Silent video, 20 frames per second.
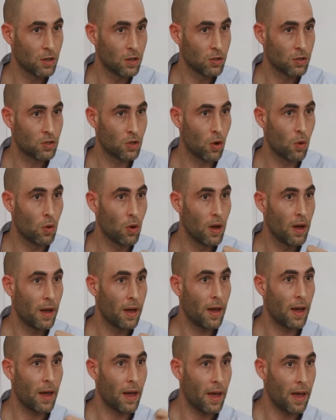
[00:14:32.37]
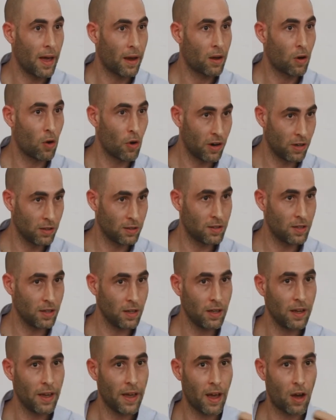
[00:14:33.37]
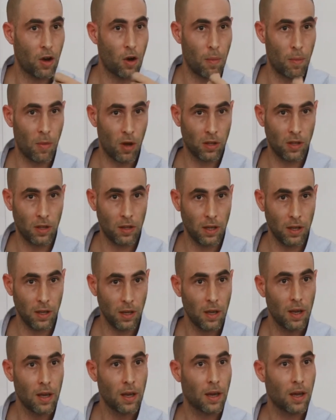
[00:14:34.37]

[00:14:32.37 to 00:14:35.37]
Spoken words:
So a currency, a commodity,